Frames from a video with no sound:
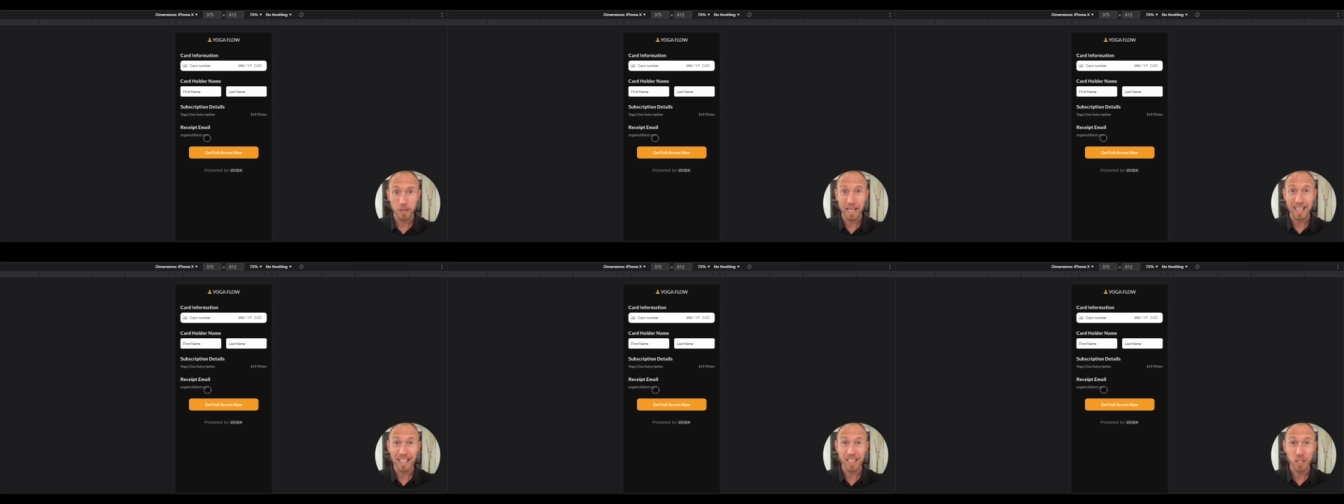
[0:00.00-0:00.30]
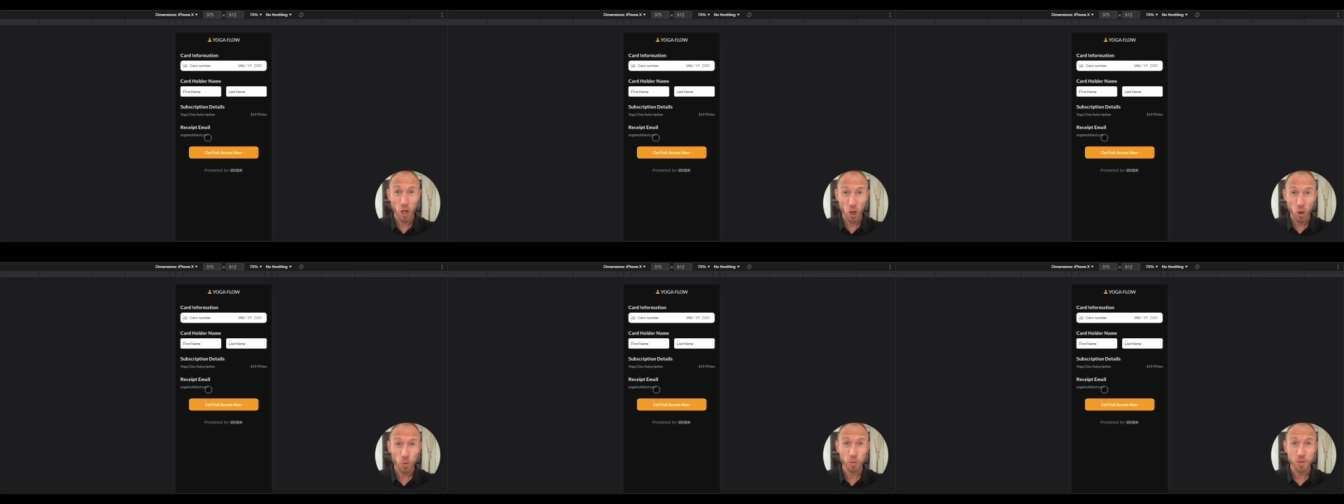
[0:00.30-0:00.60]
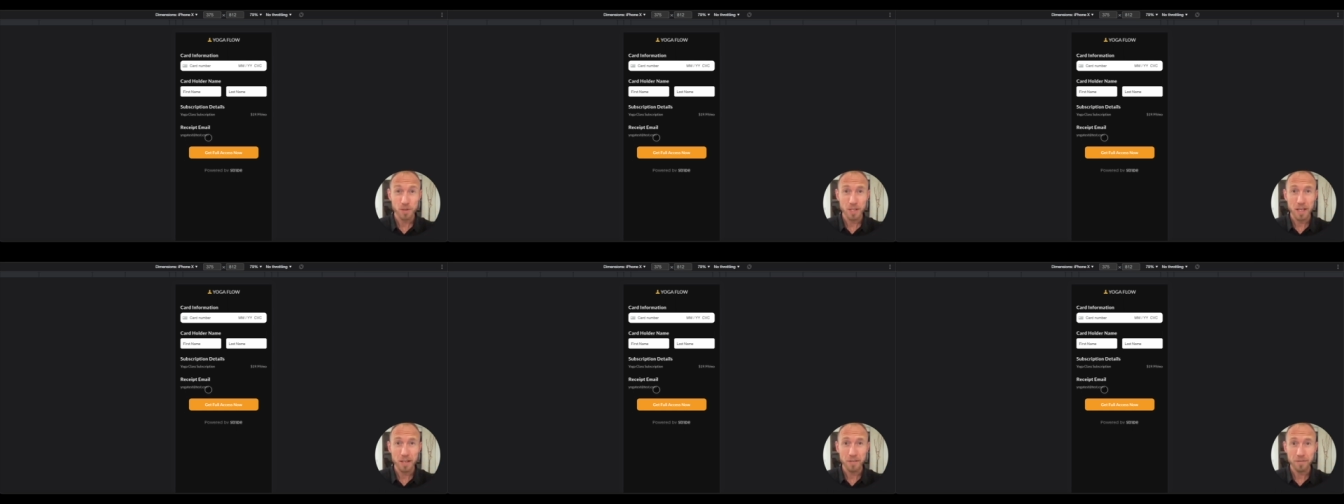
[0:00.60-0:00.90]
it
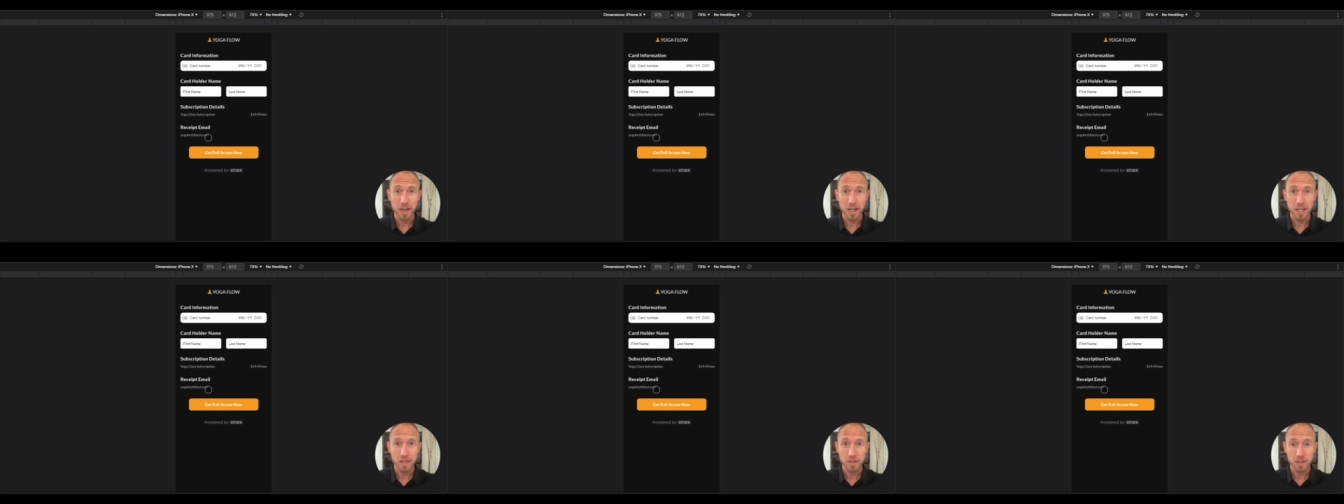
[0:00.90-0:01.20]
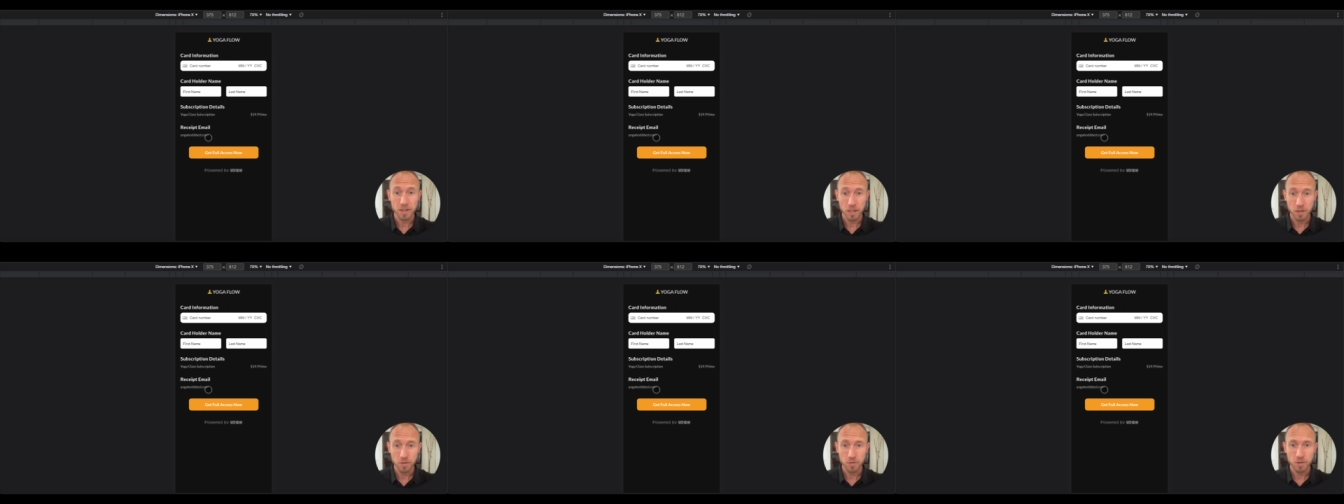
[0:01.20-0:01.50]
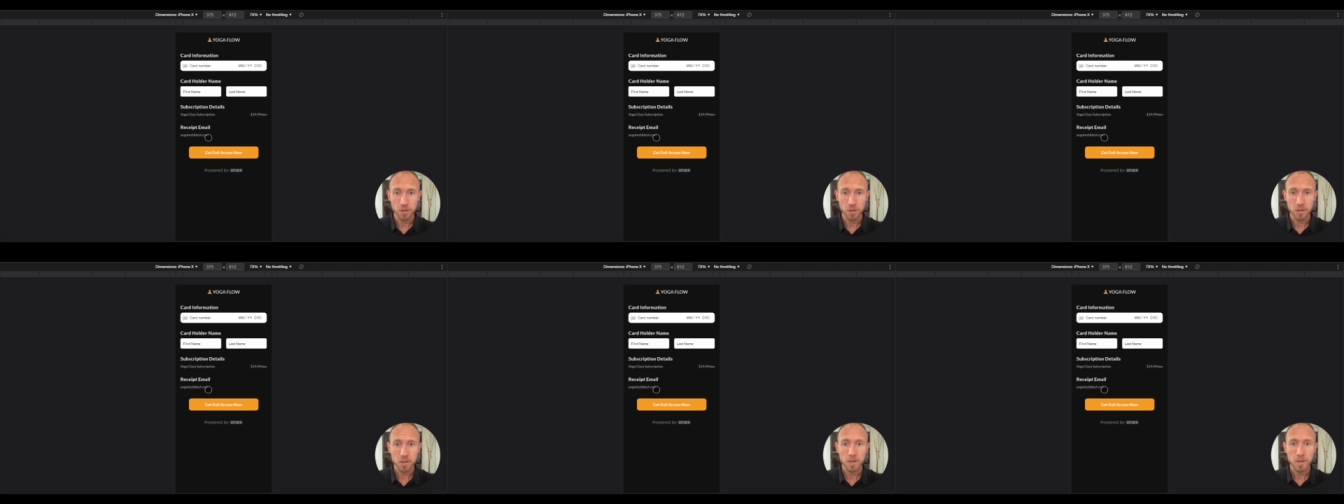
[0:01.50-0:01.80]
goes and finds the
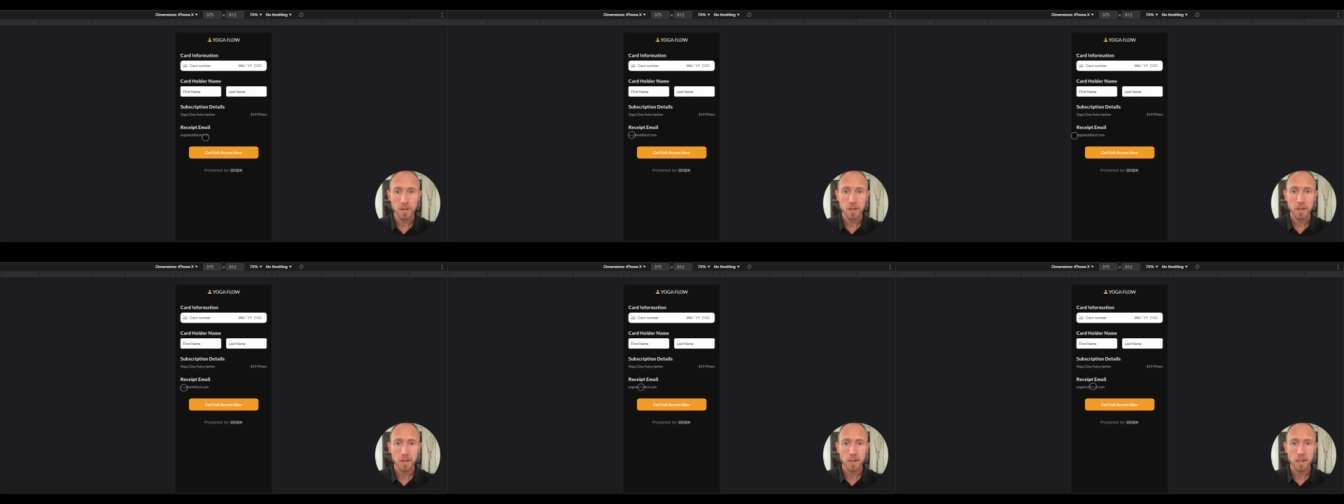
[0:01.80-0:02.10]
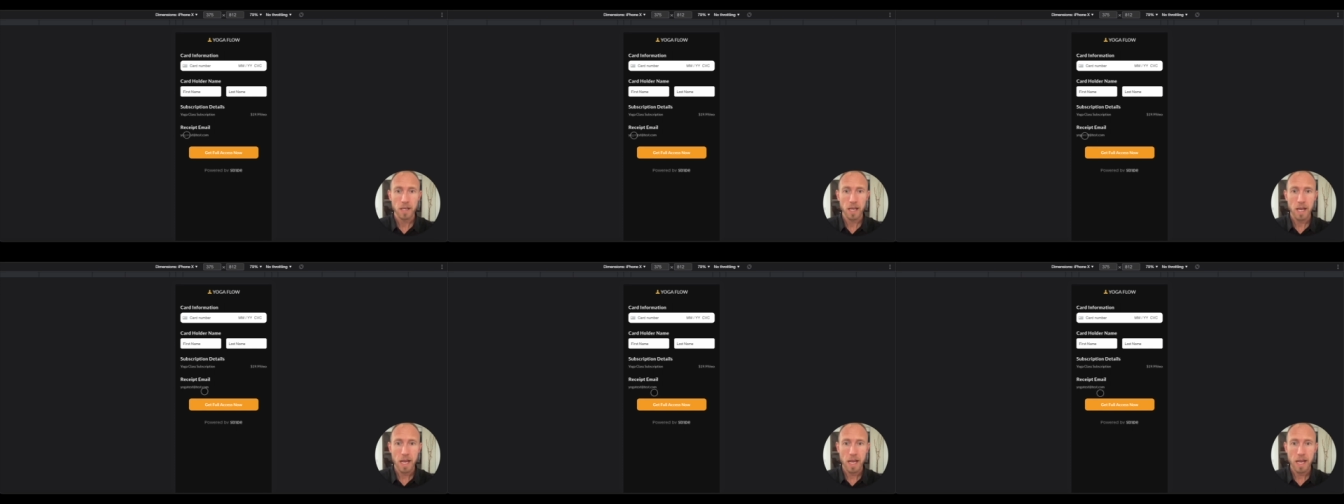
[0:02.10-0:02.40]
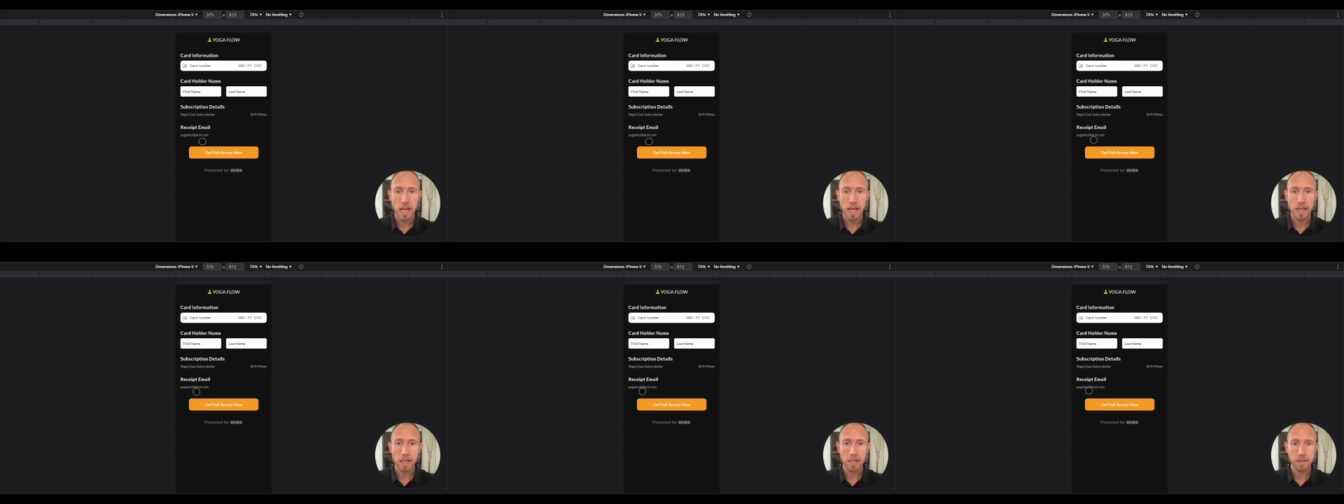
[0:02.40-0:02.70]
user
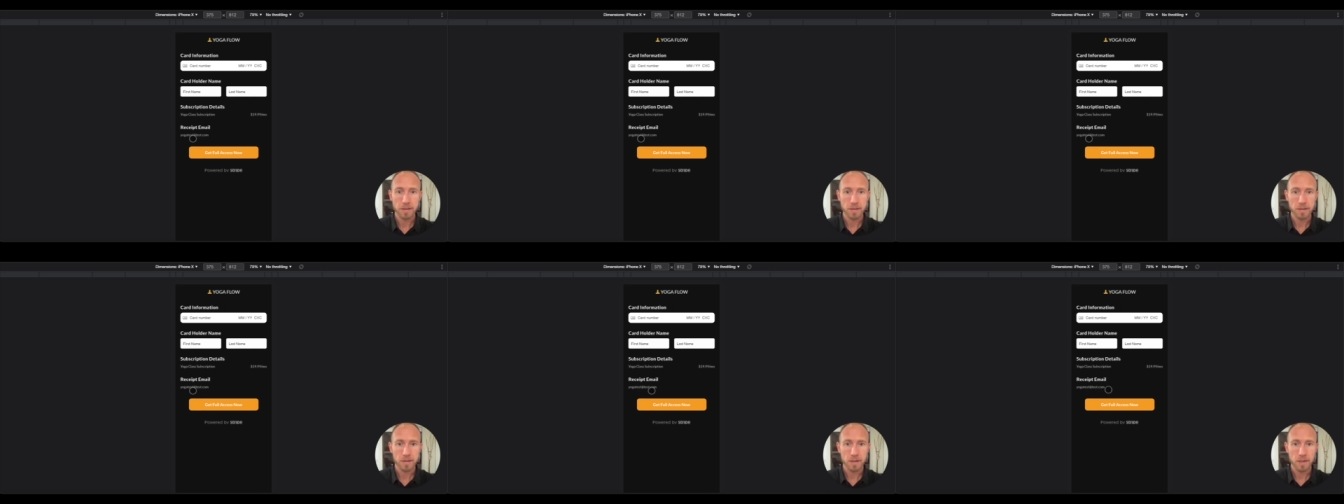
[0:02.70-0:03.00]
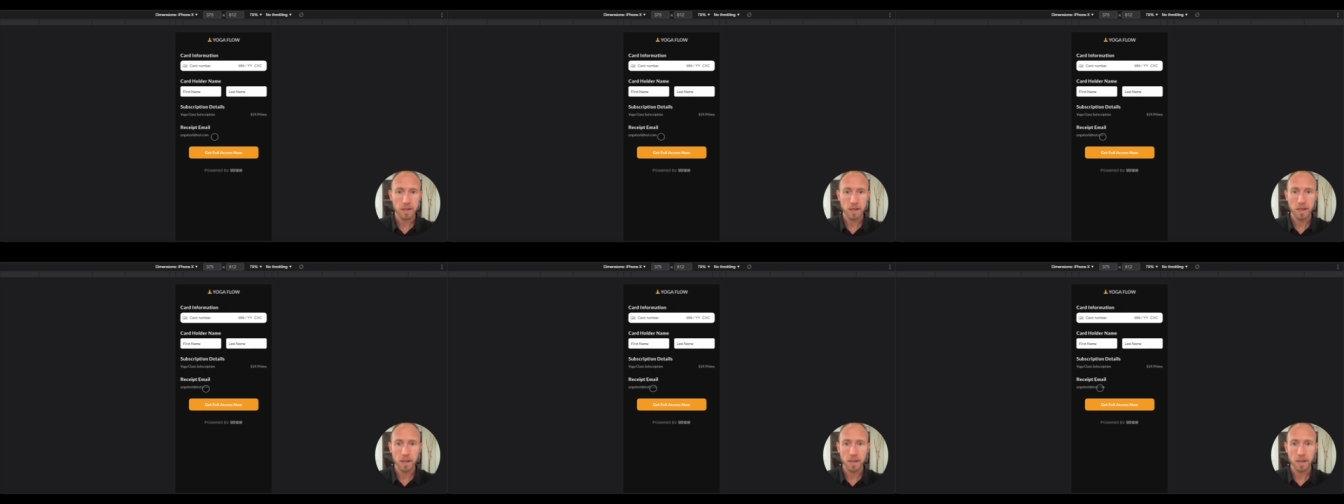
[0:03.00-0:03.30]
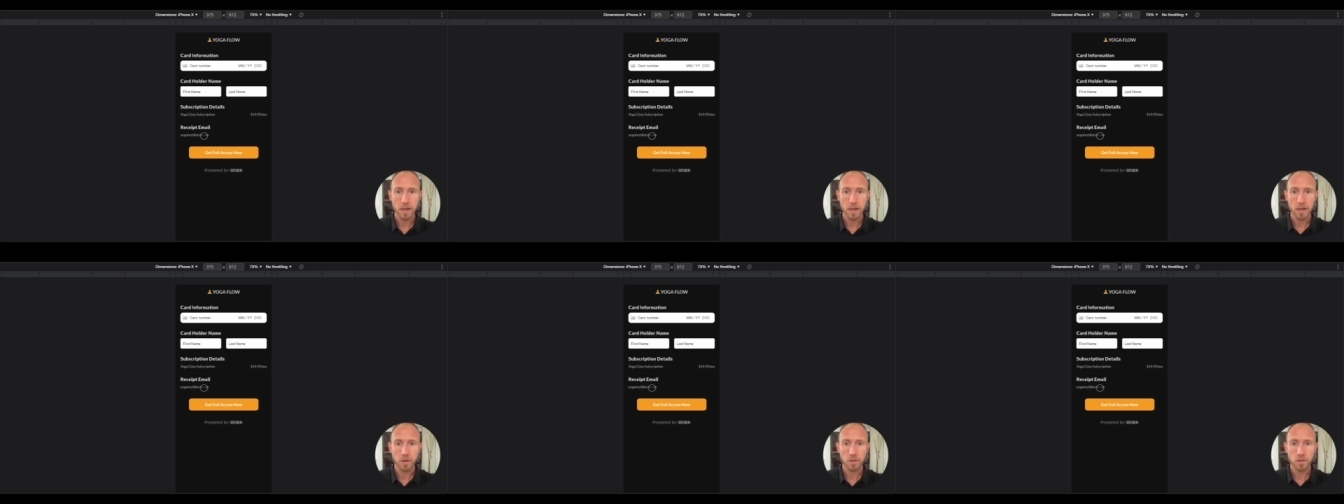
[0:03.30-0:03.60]
and
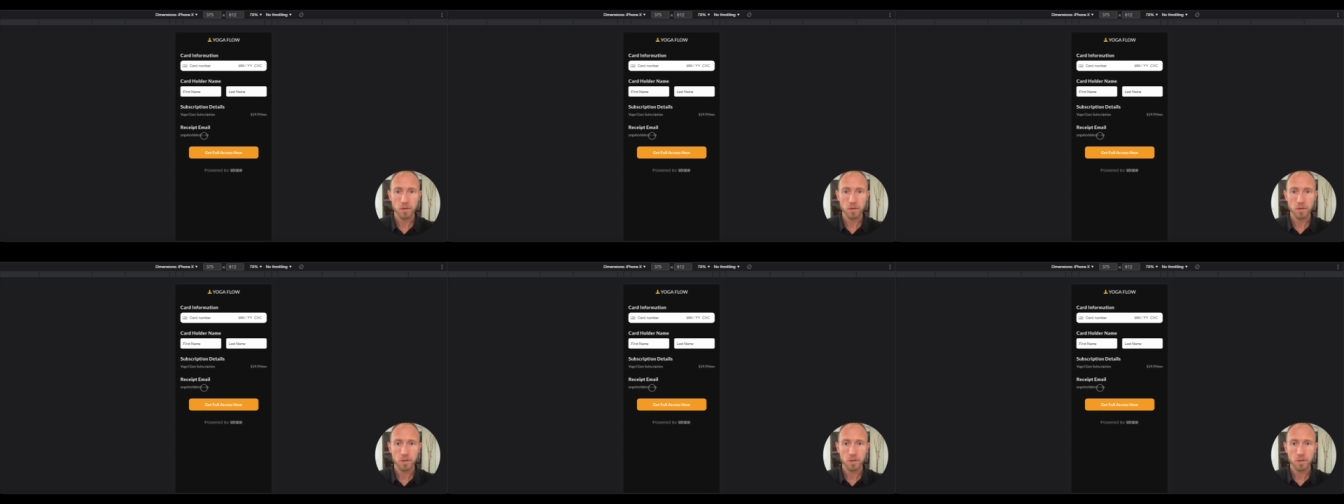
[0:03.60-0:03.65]
uh,